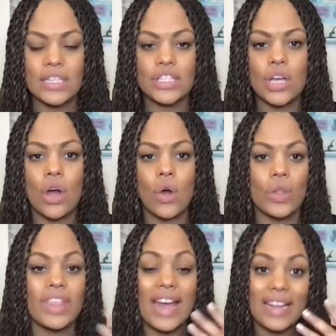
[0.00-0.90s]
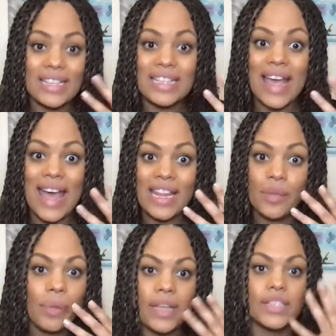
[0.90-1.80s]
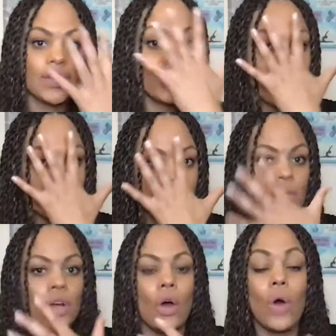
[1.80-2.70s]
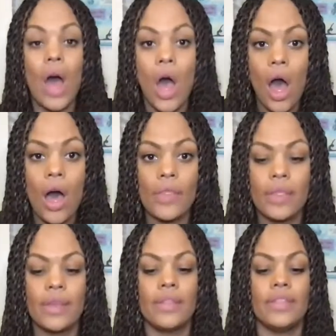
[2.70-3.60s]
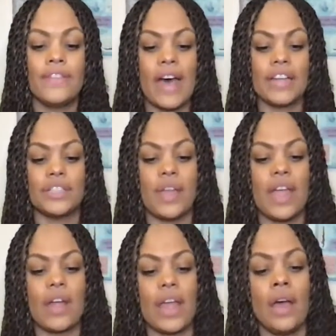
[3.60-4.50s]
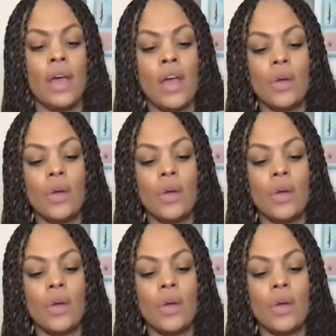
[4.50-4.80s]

So that is any place your face would go on the vaginal area,